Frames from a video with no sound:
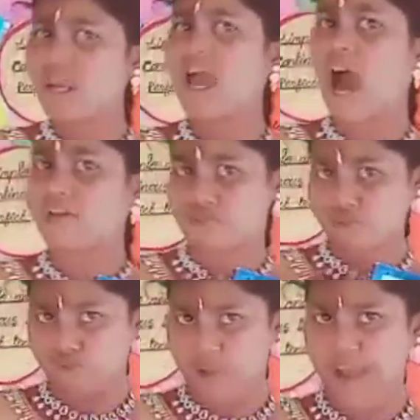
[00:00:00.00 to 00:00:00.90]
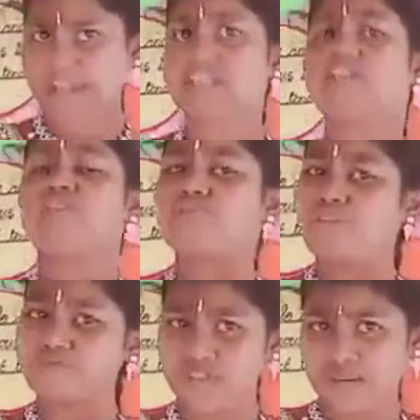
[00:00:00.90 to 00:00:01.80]
to wait 15
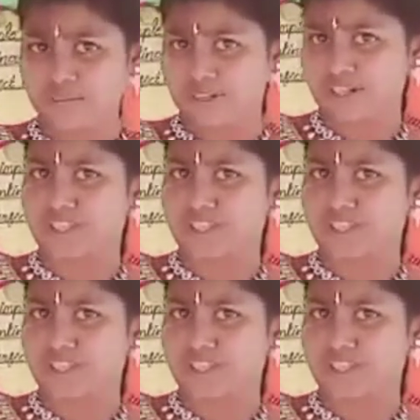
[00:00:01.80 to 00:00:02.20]
minutes to